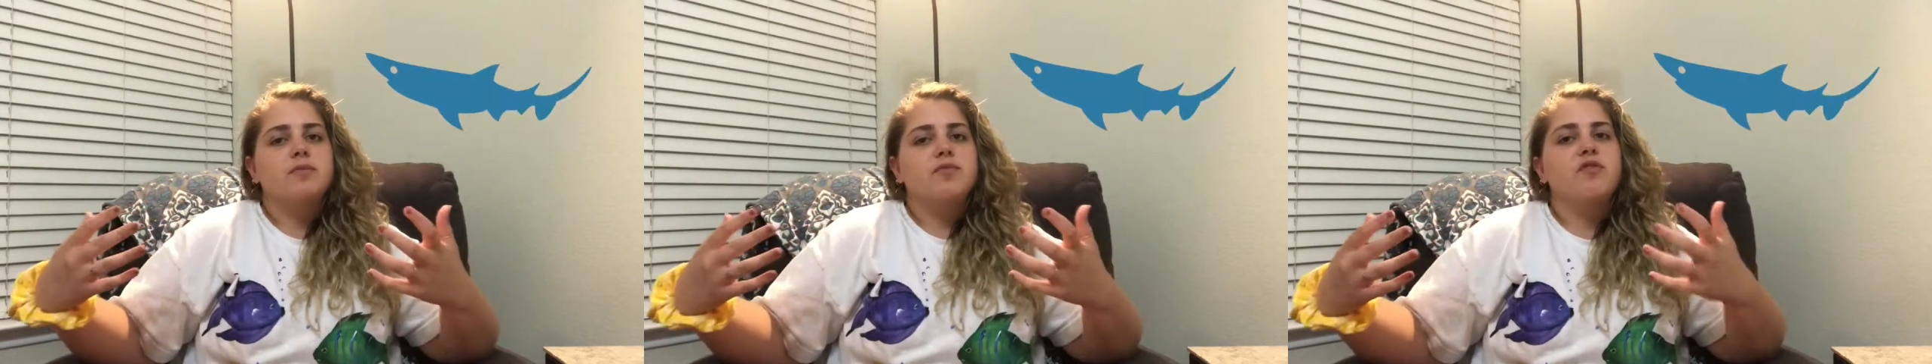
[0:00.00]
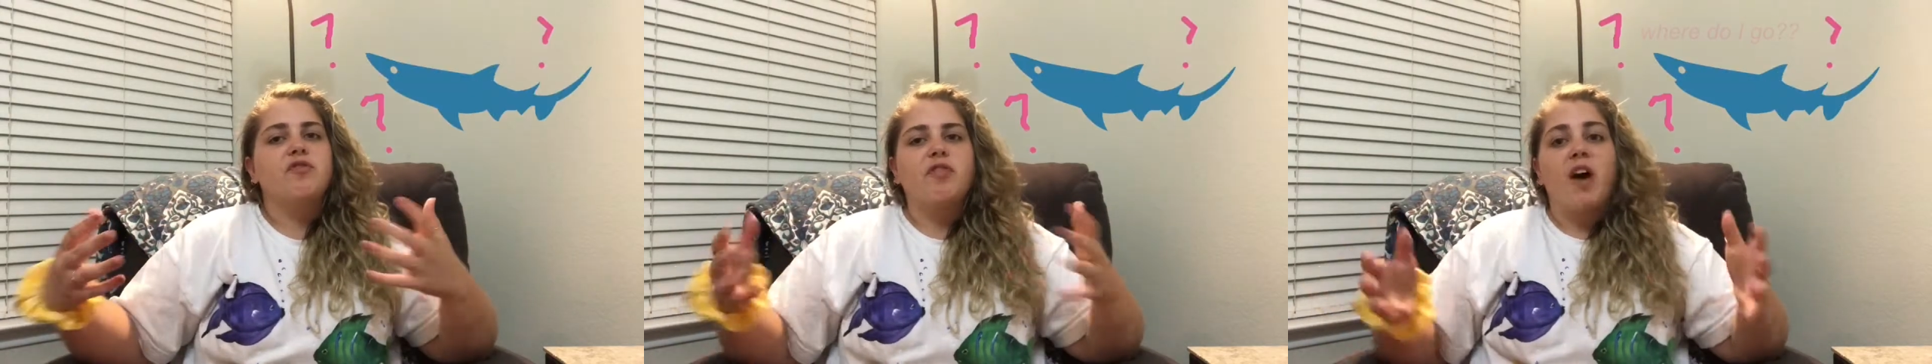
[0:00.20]

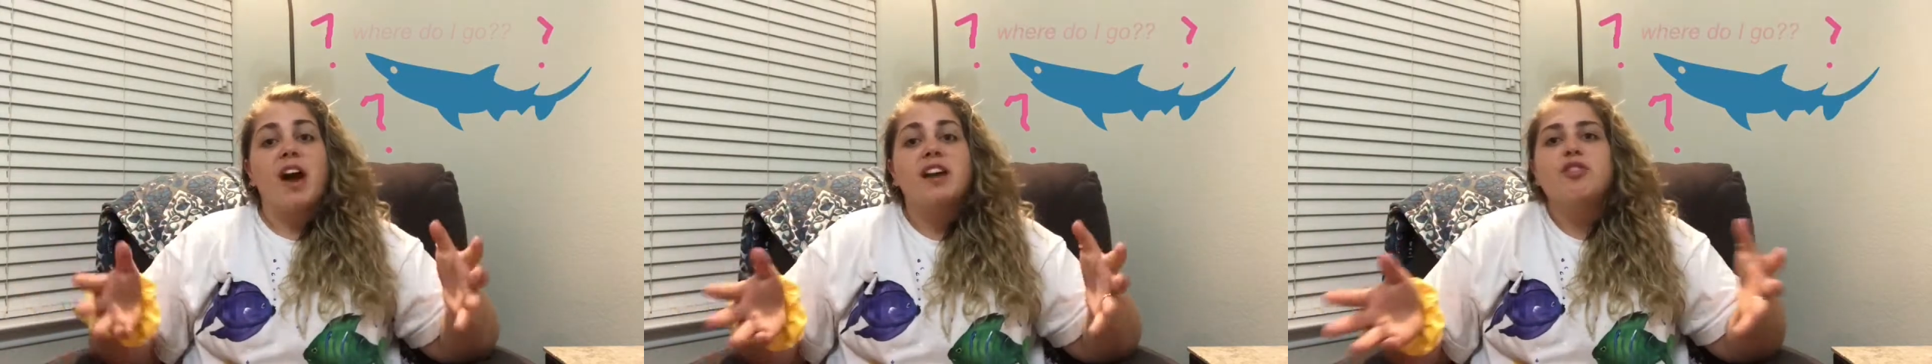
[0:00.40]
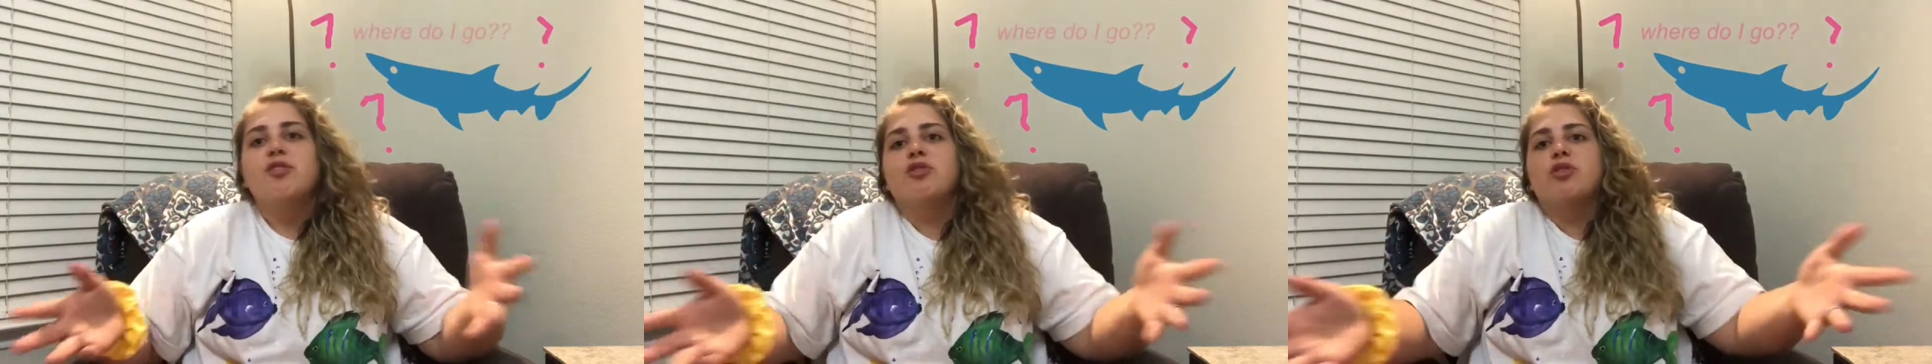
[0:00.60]

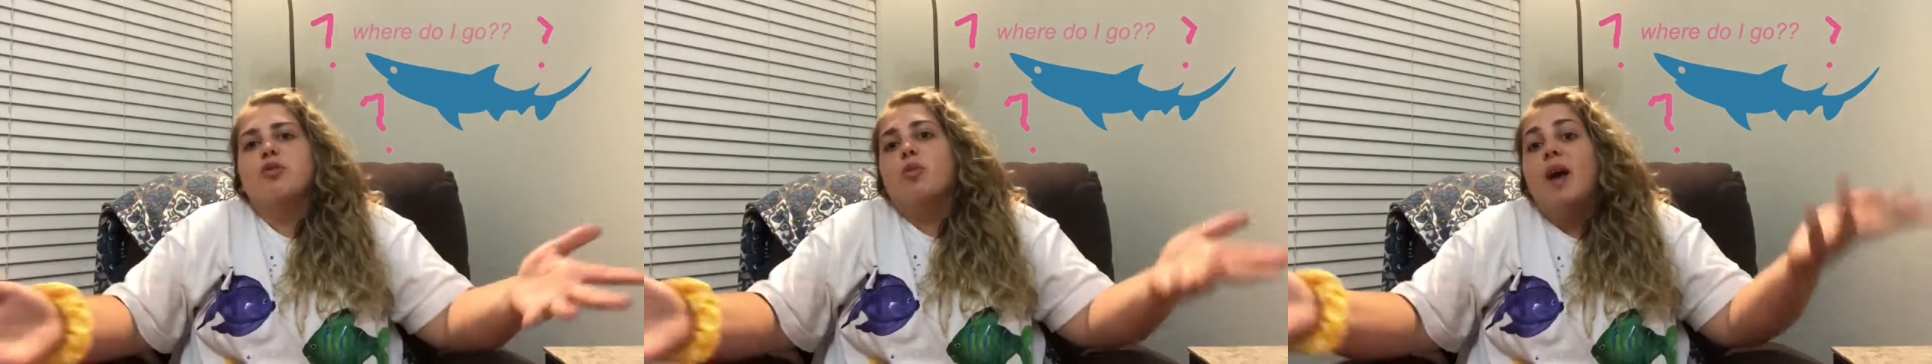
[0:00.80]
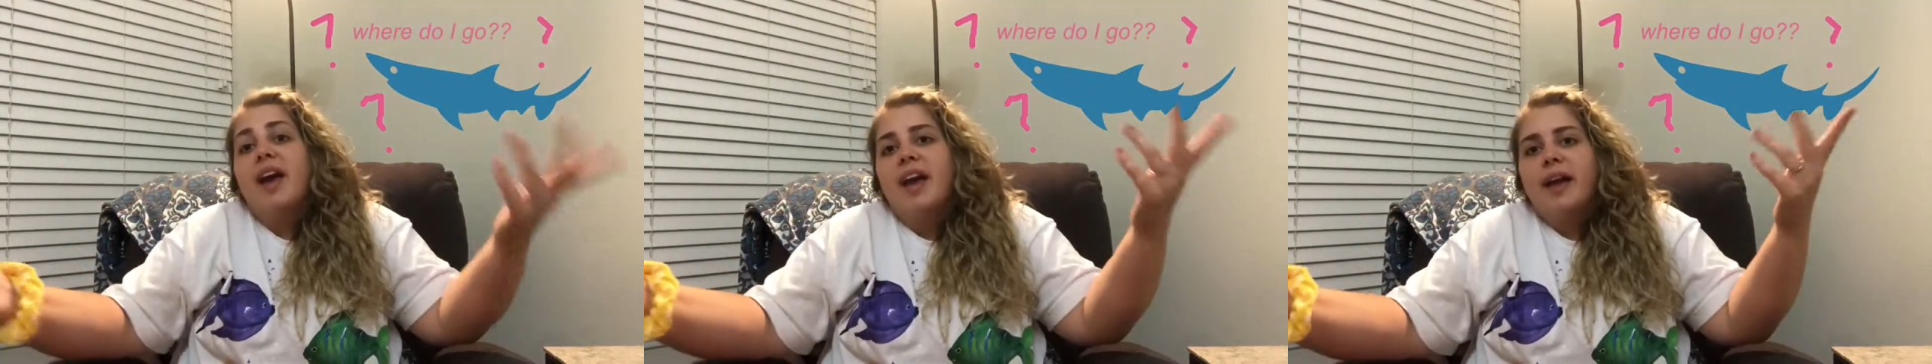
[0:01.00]
find
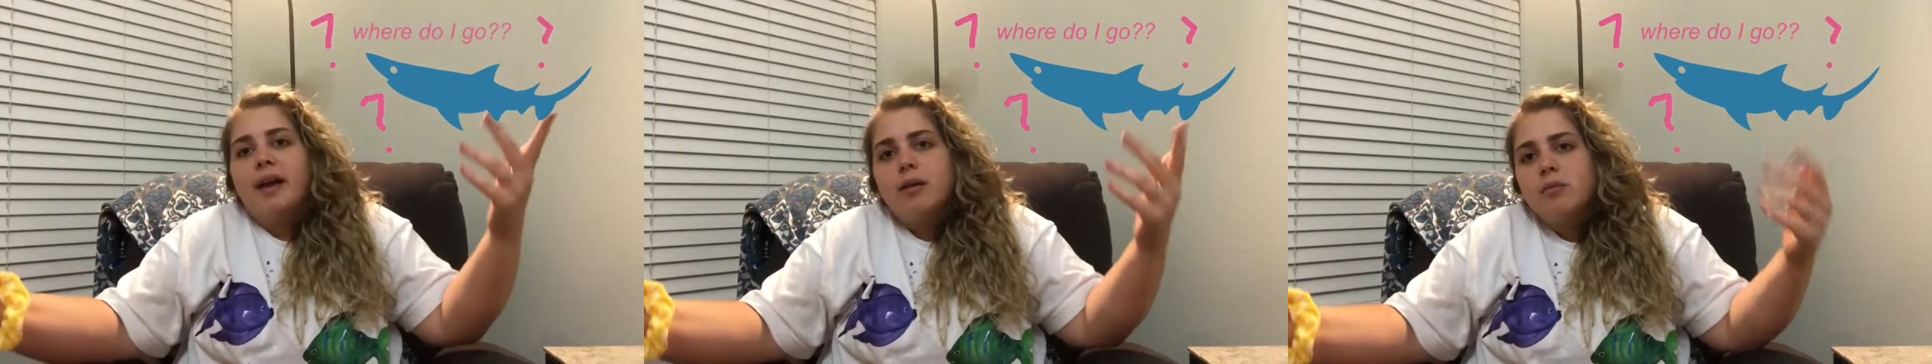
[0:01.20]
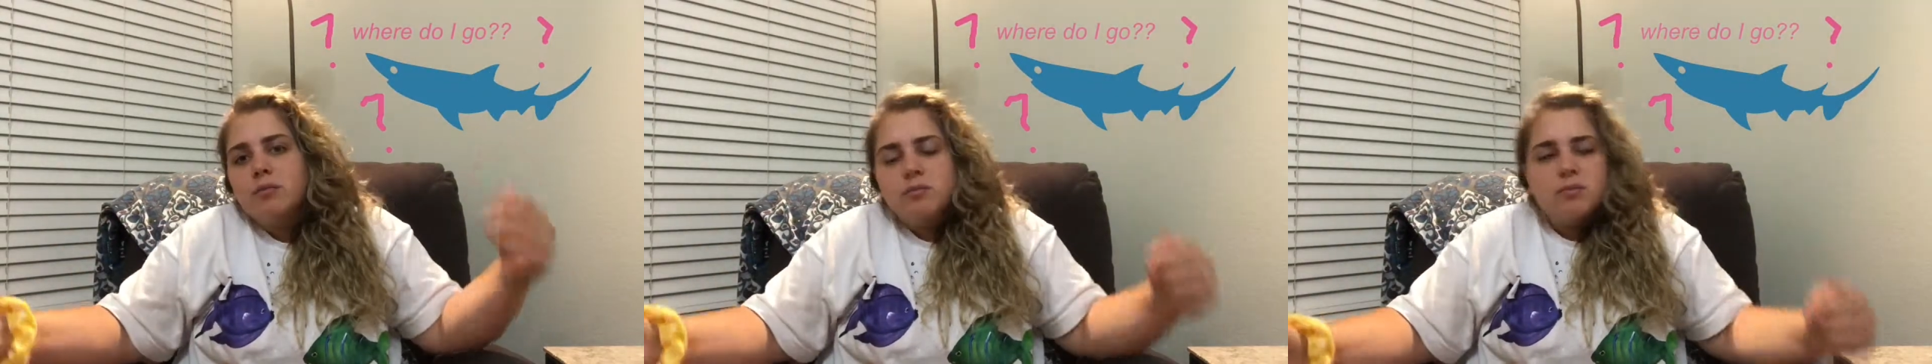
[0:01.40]
their way?